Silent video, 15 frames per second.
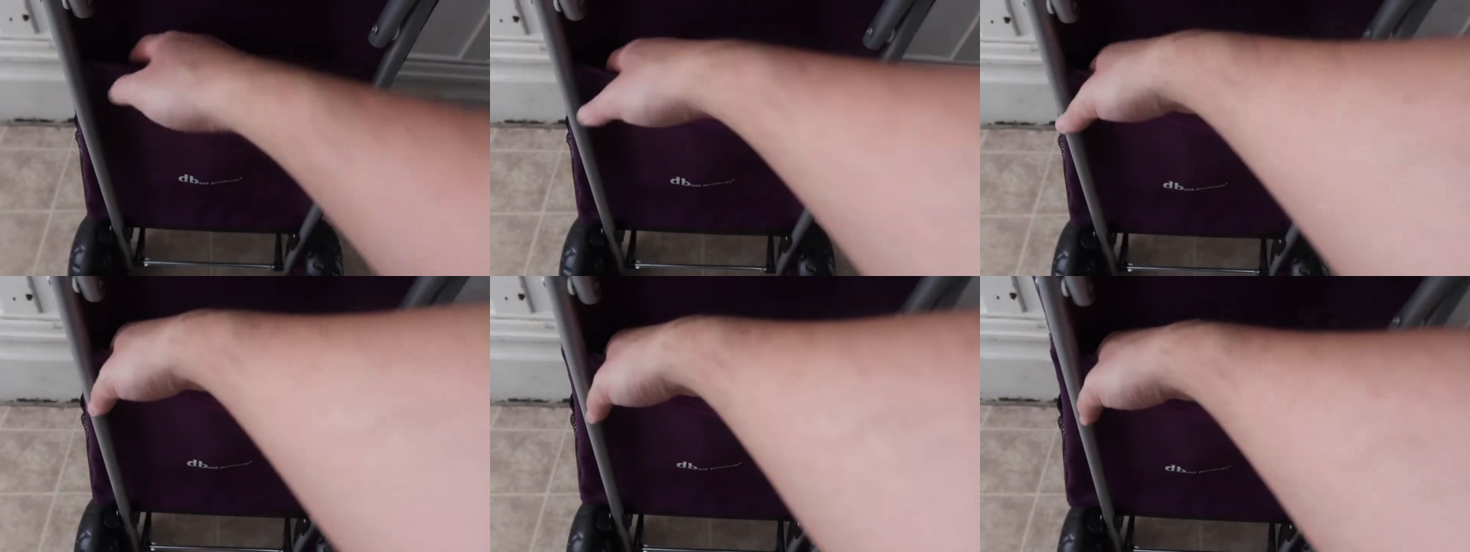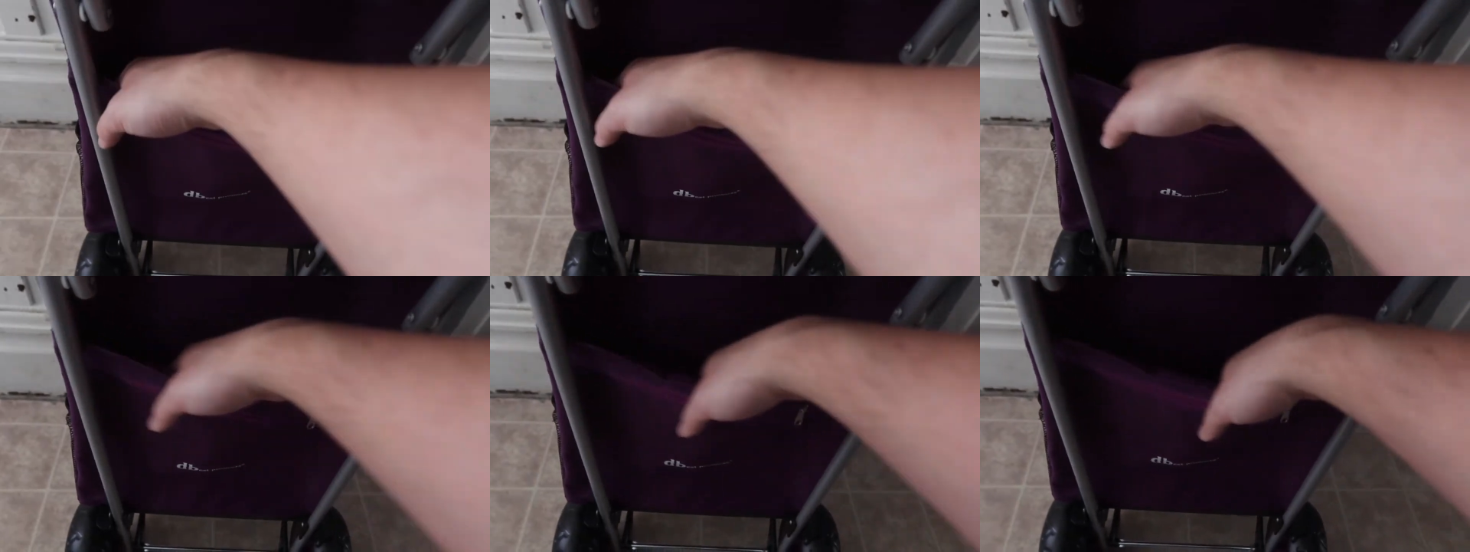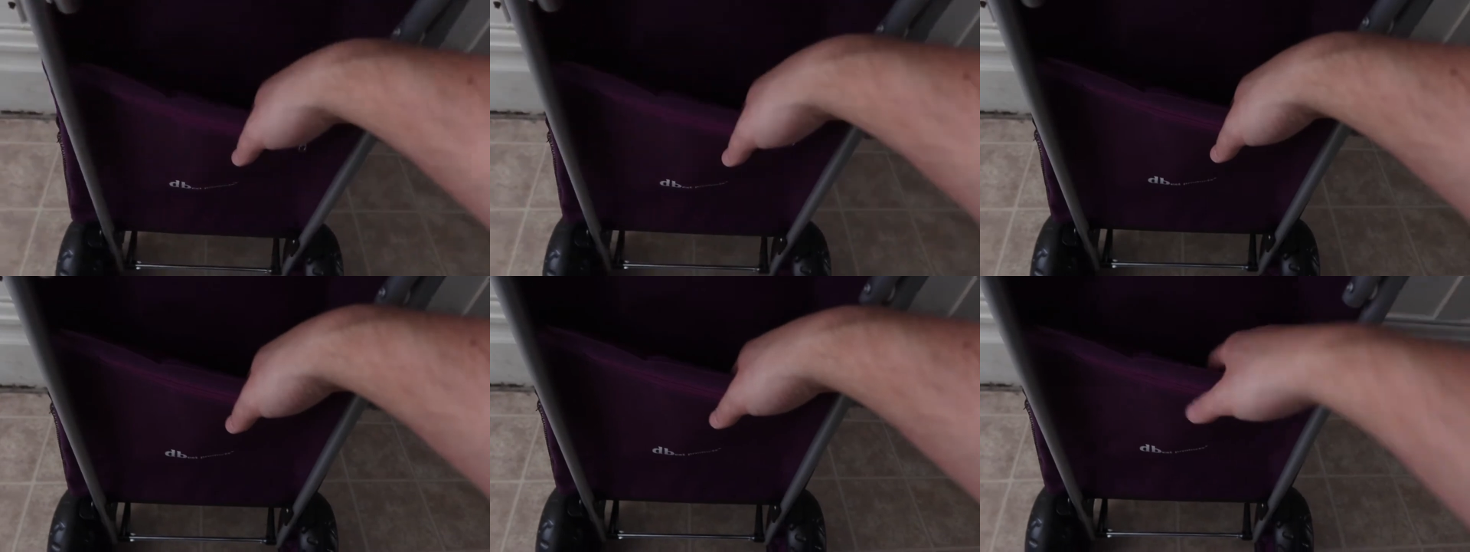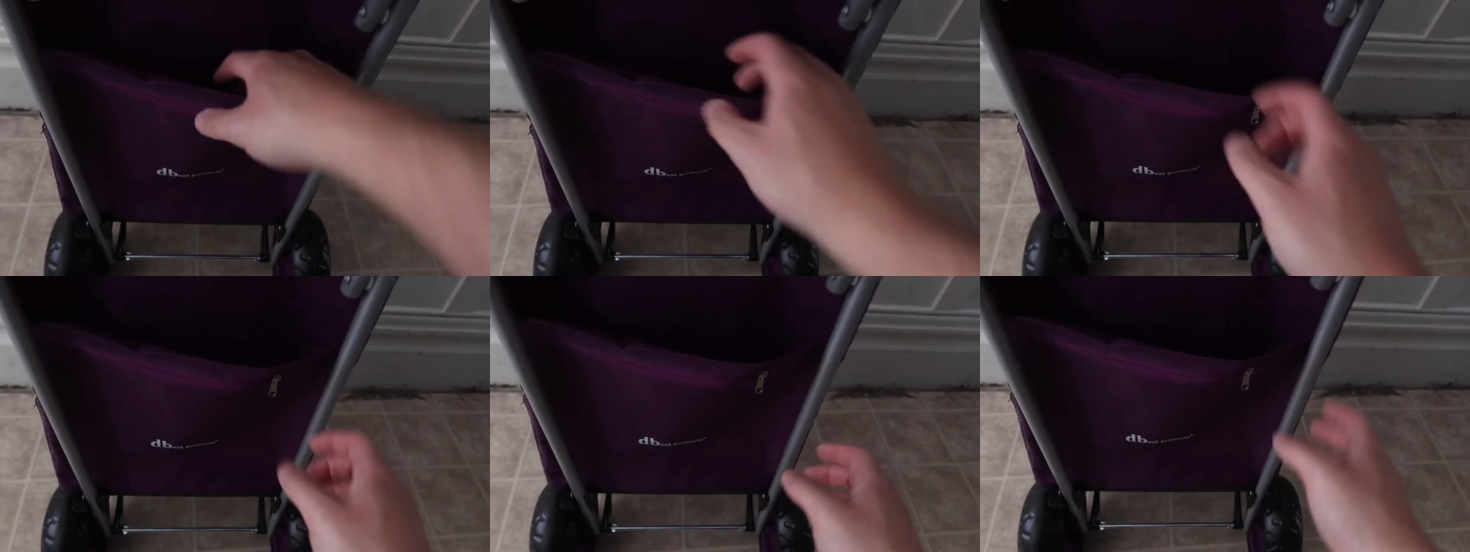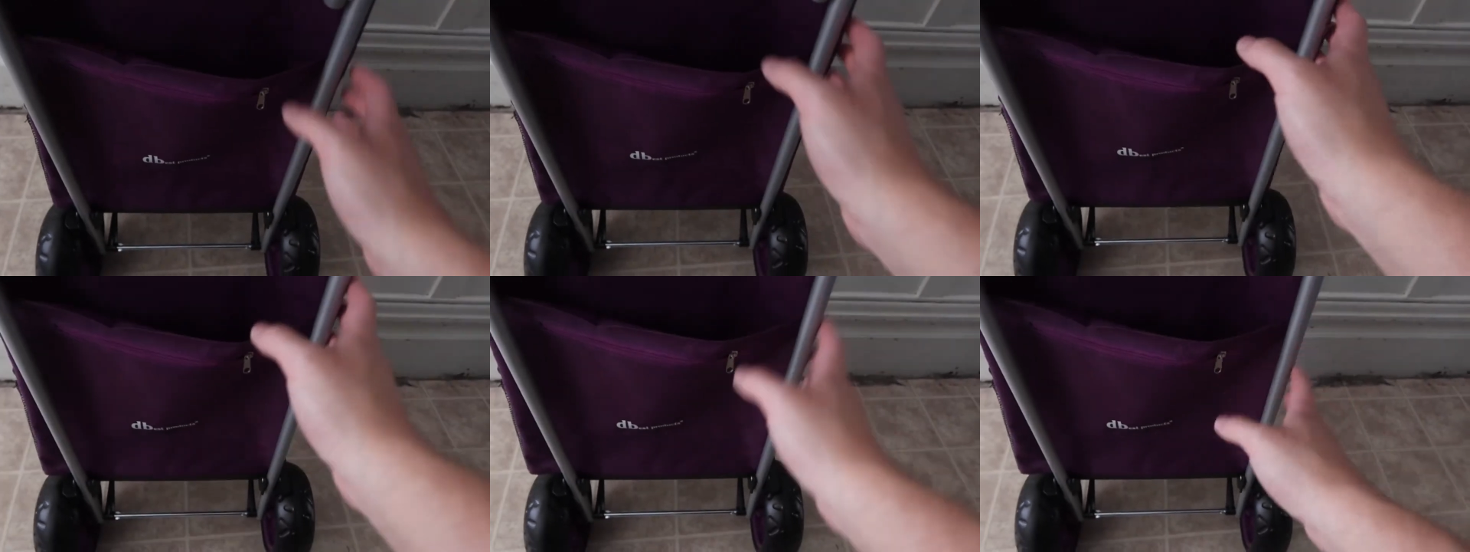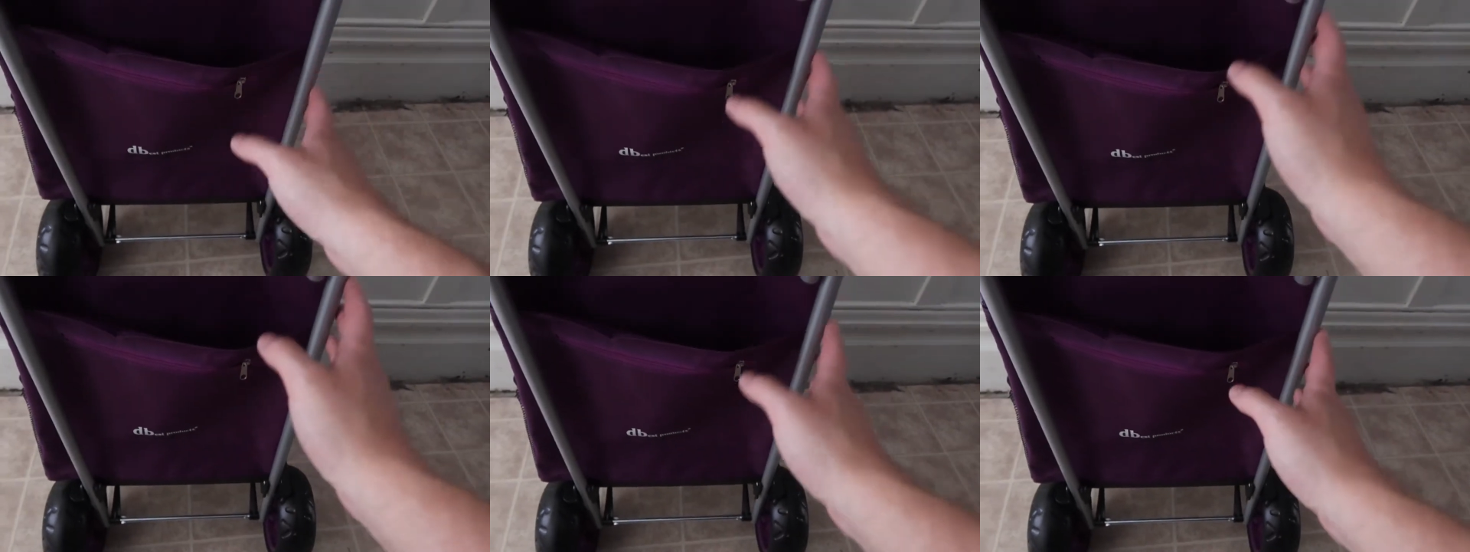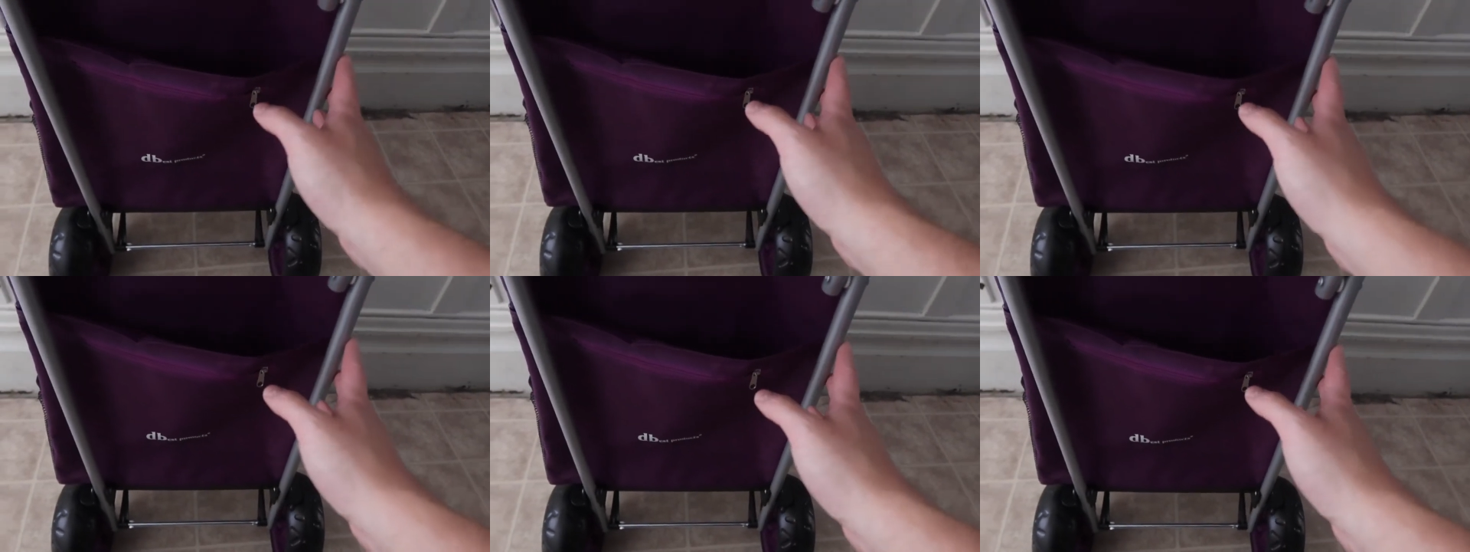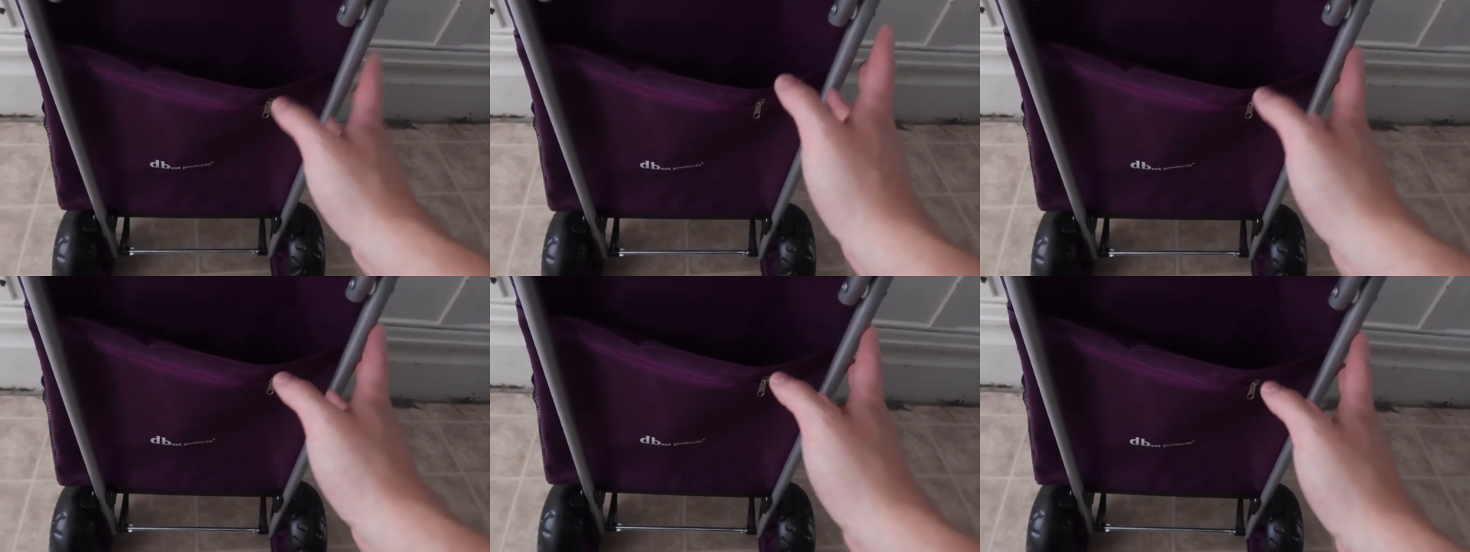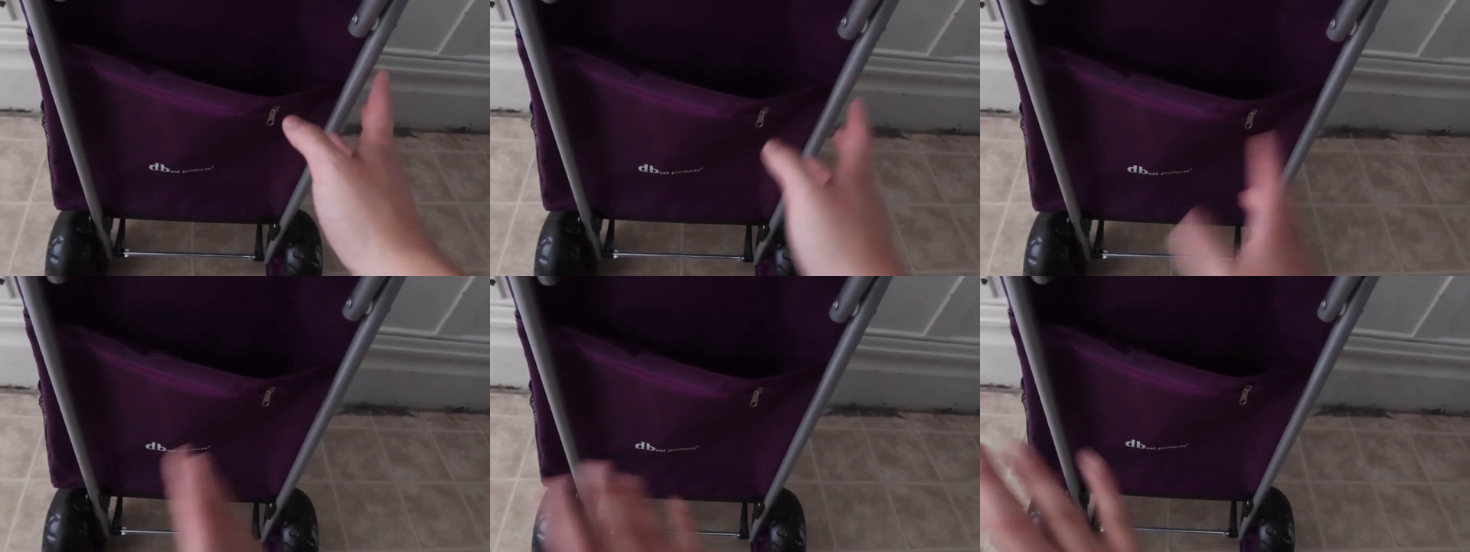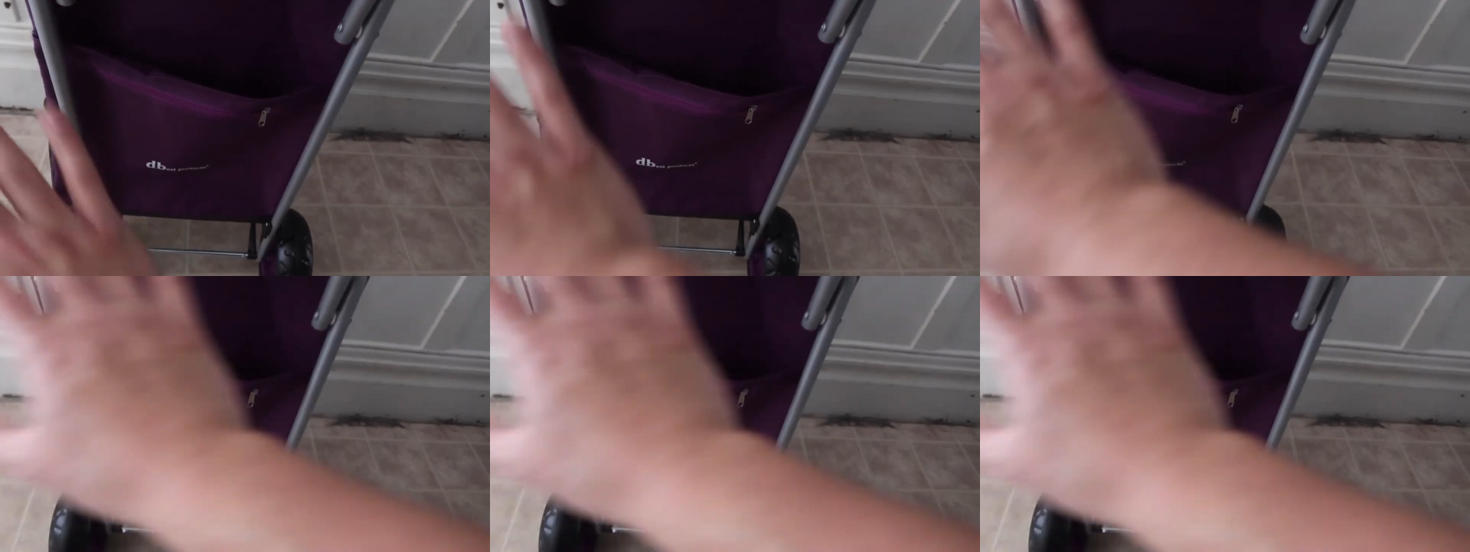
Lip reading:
(no speaker visible)